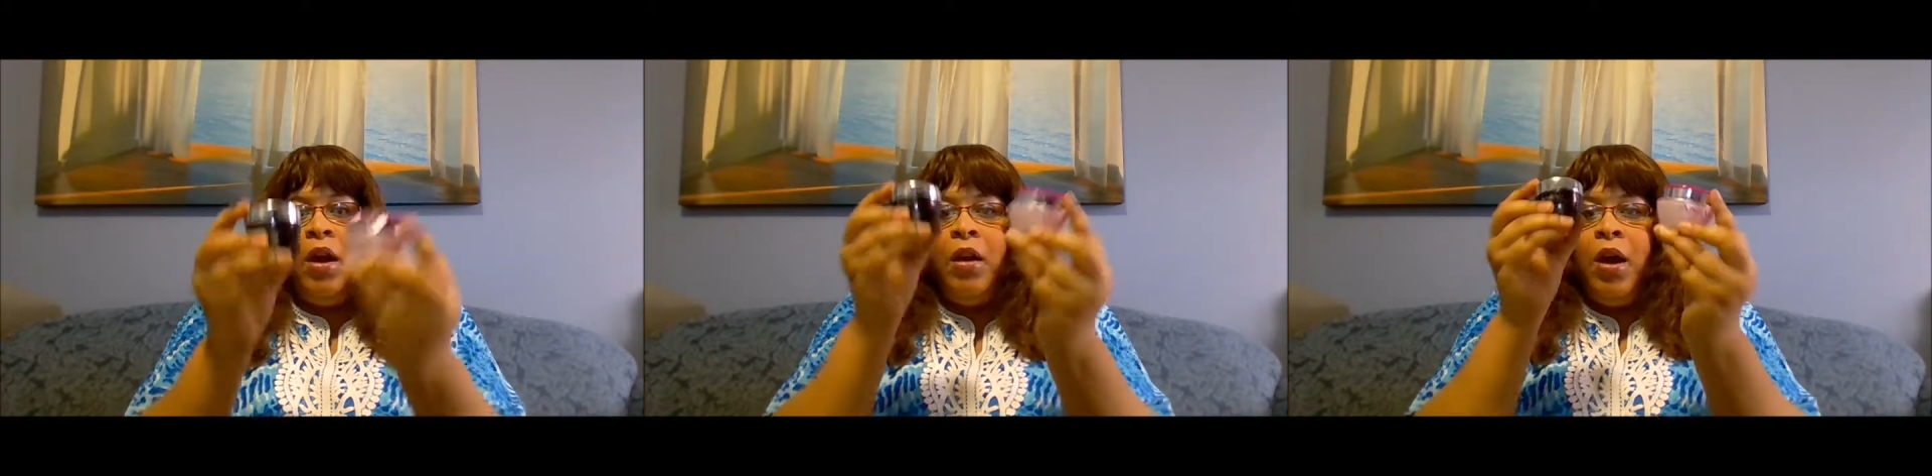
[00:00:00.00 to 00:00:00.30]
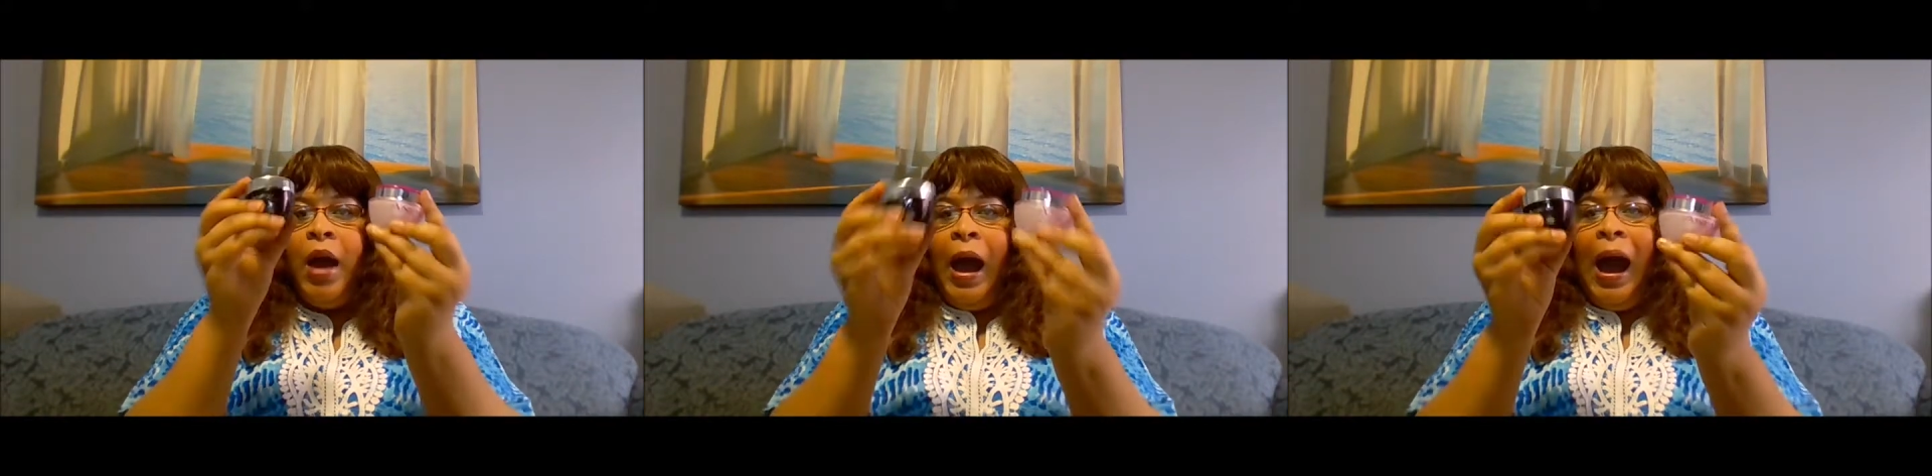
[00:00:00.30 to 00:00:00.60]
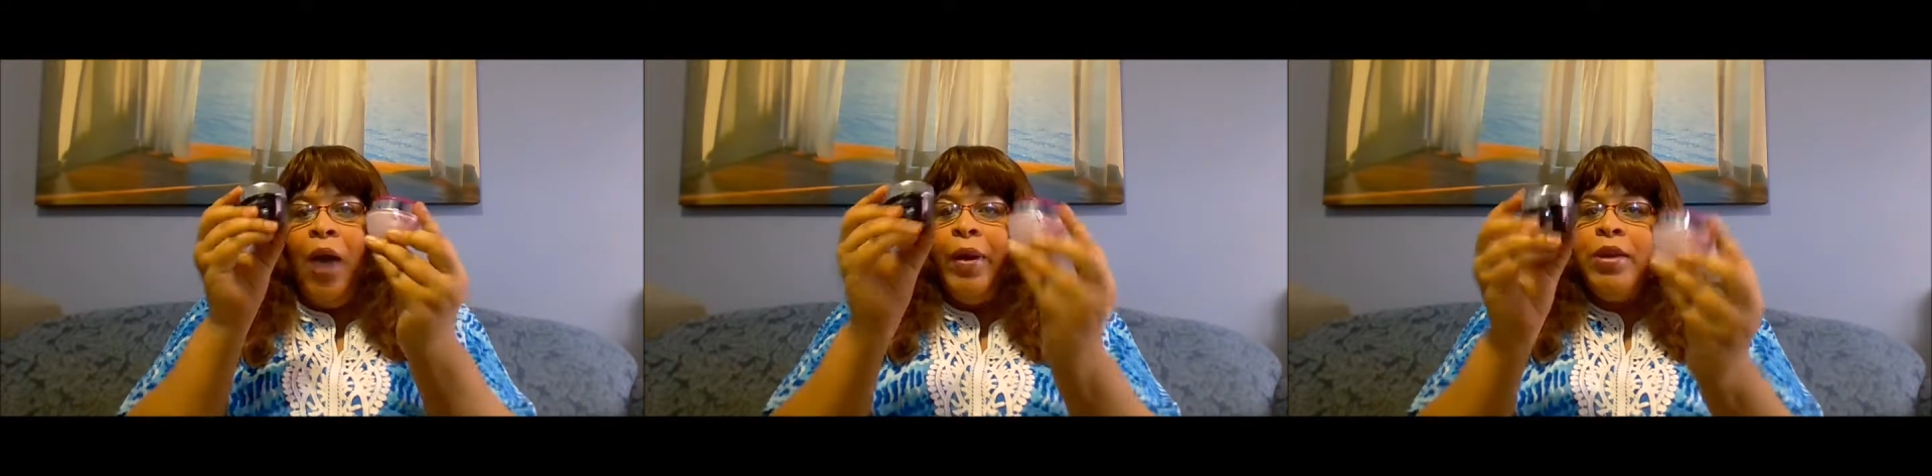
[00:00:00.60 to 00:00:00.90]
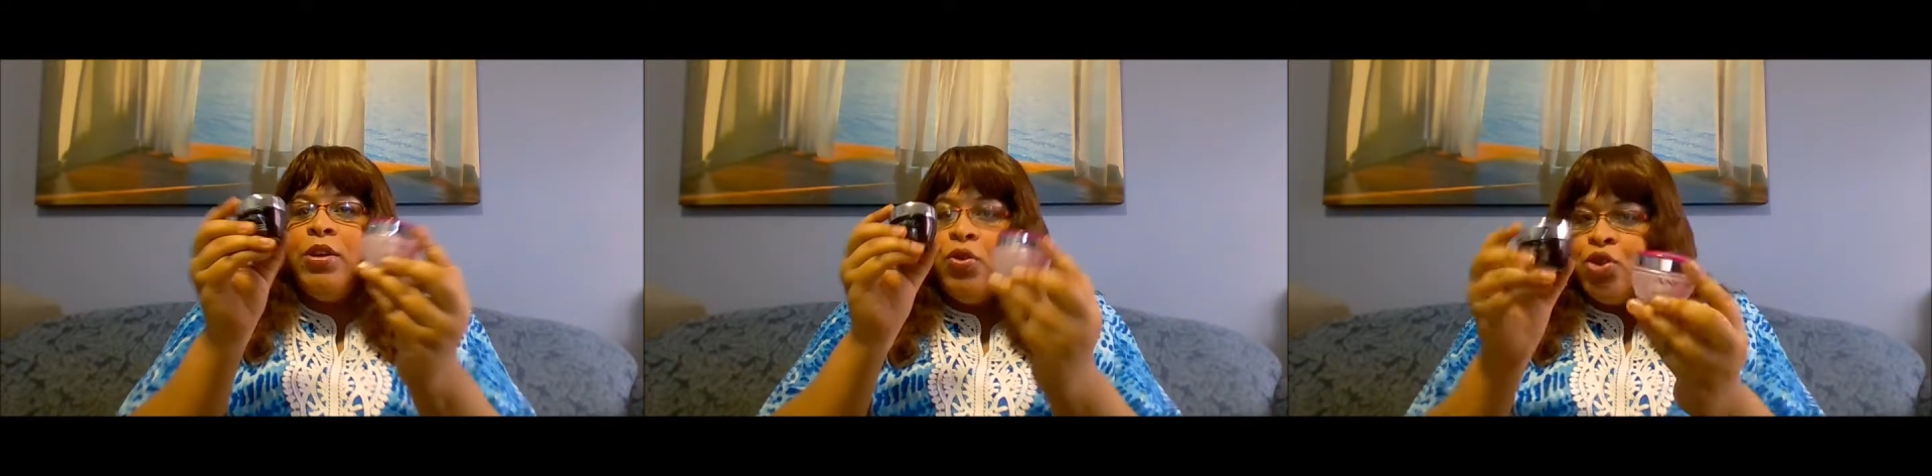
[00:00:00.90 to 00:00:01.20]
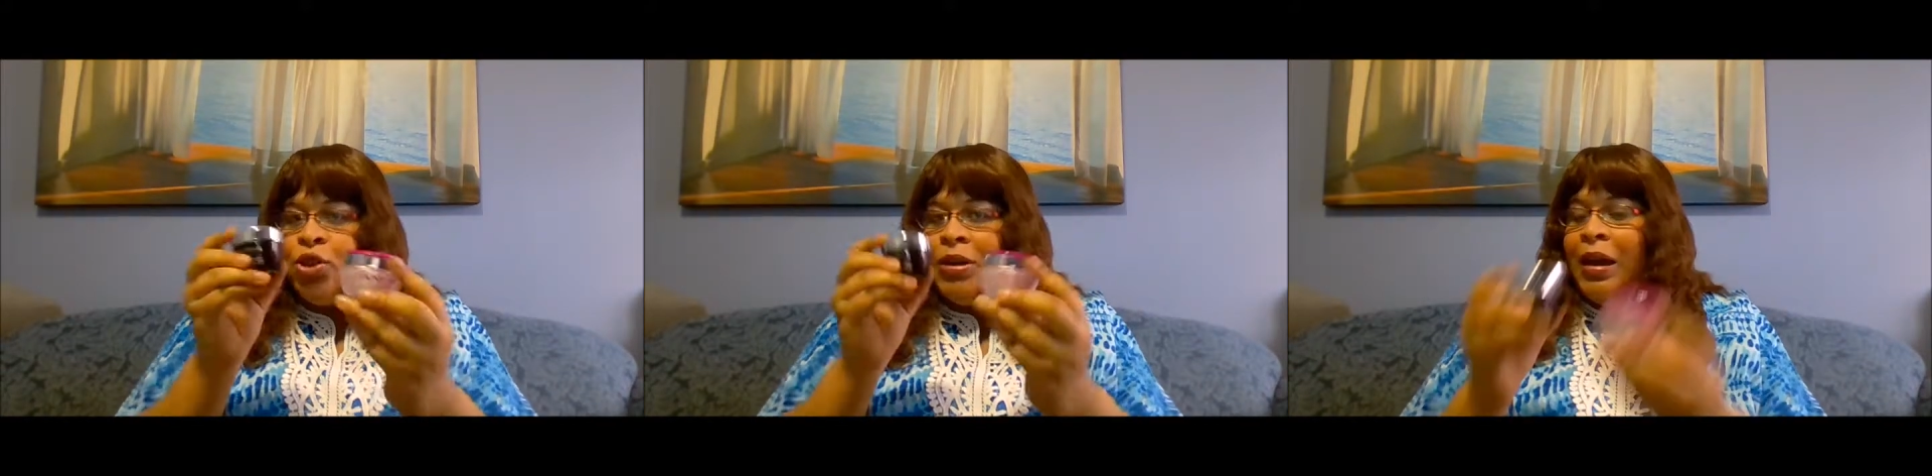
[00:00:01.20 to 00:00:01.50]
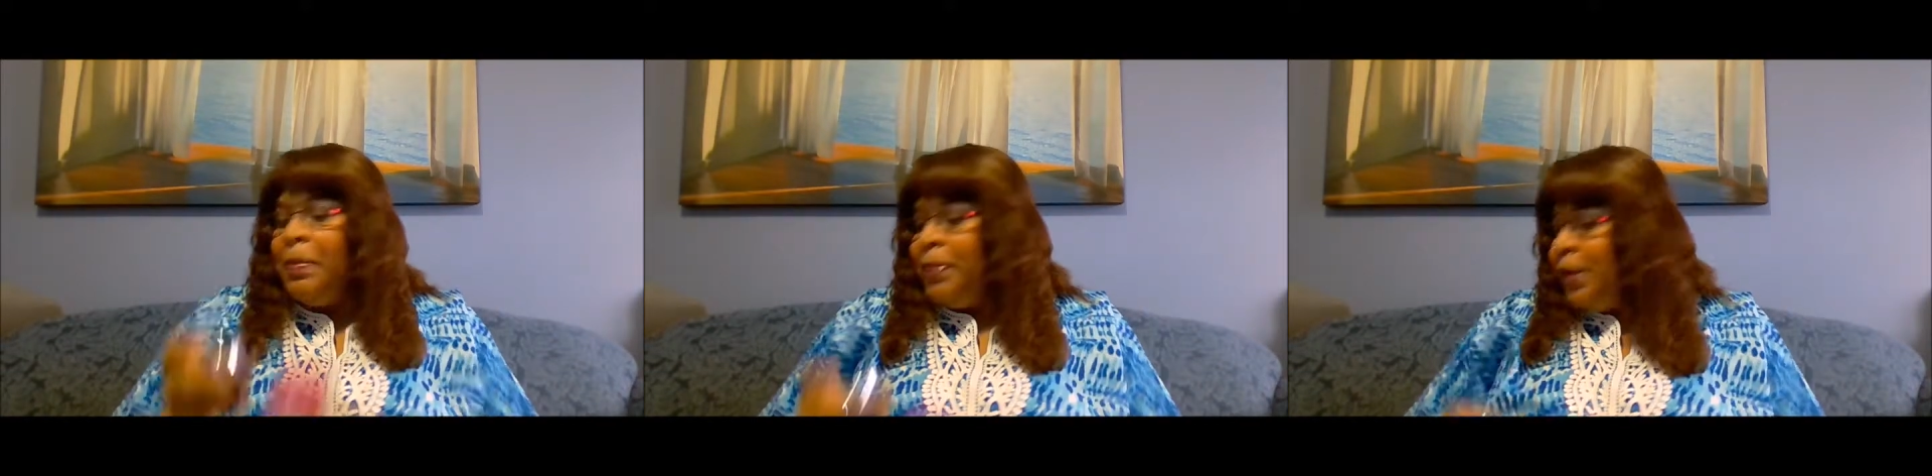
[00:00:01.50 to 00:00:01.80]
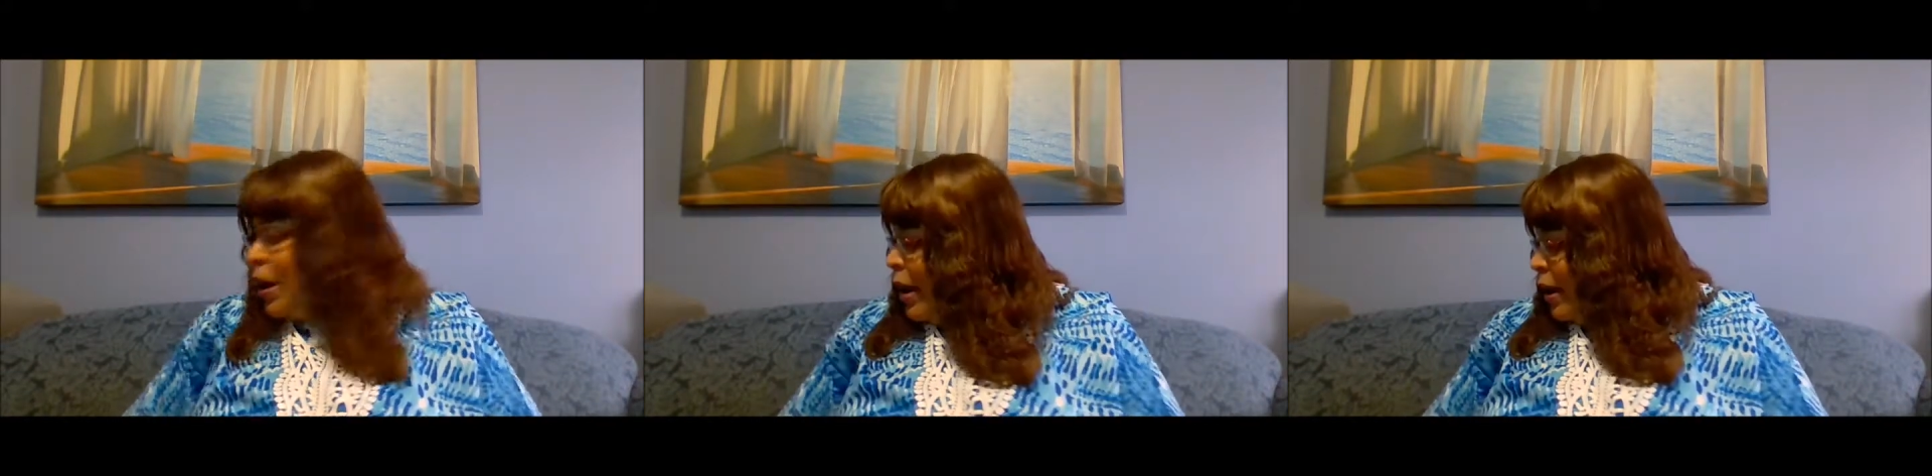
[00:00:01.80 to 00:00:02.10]
How I usually apply
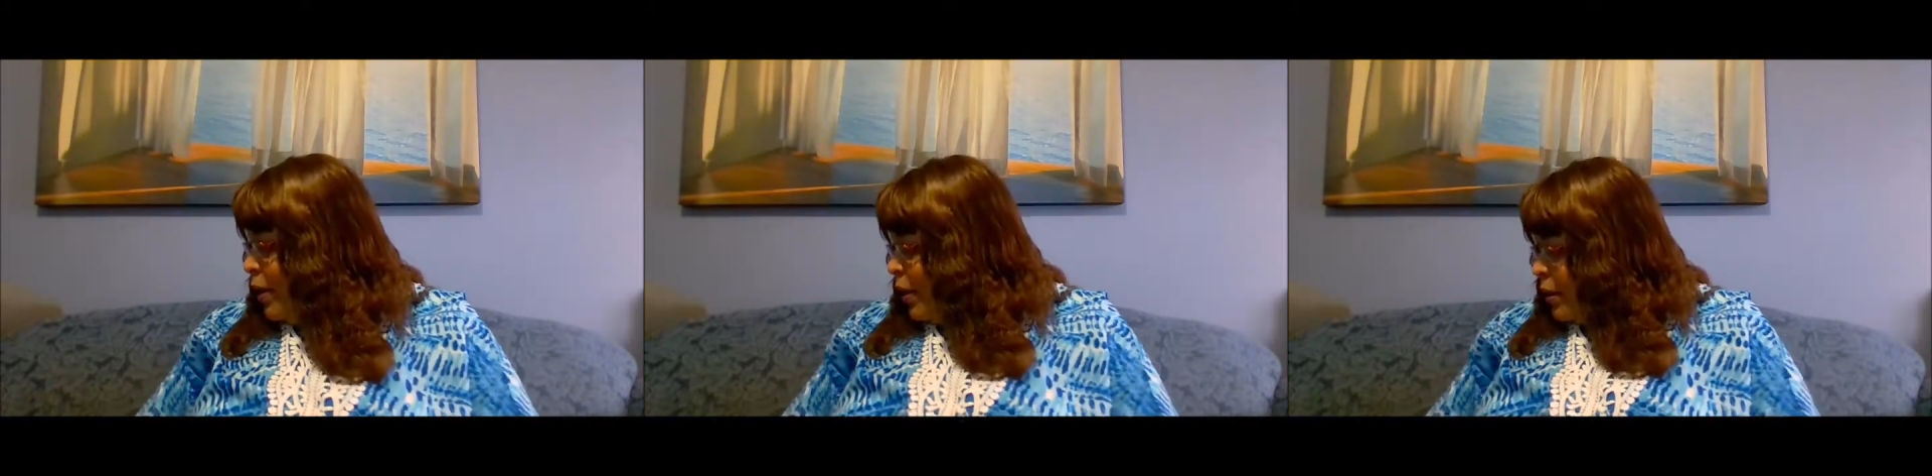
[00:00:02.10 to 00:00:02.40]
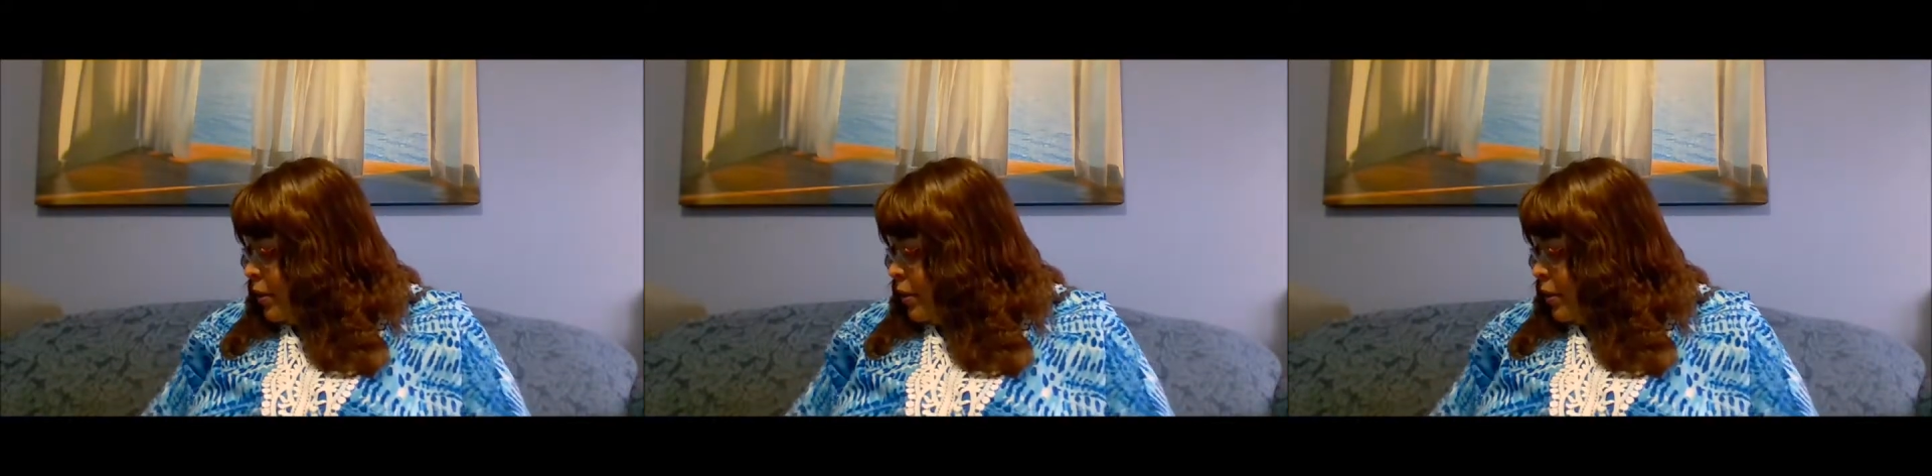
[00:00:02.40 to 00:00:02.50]
this